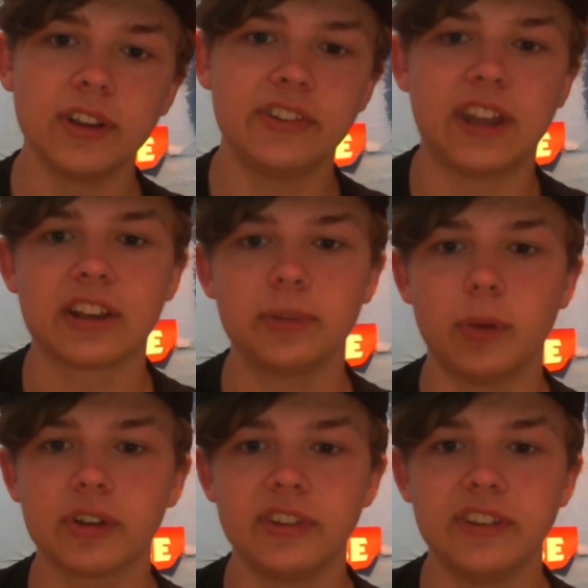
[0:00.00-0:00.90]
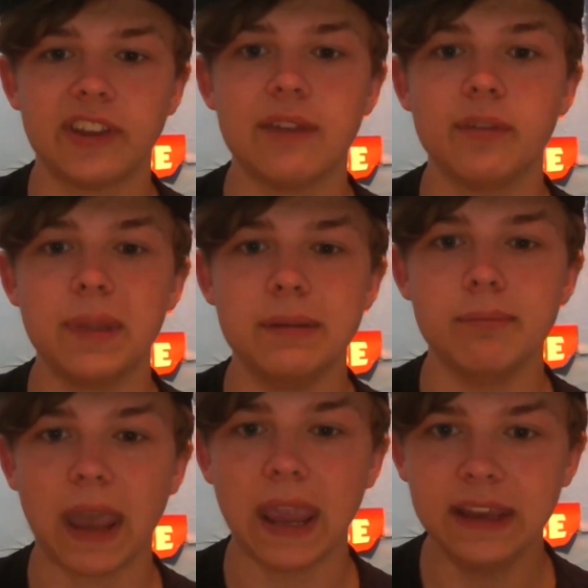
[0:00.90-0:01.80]
Xbox that's ever been
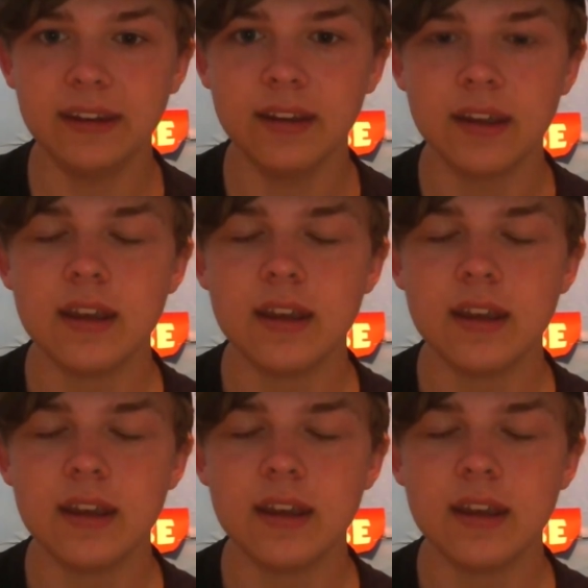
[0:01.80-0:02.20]
made.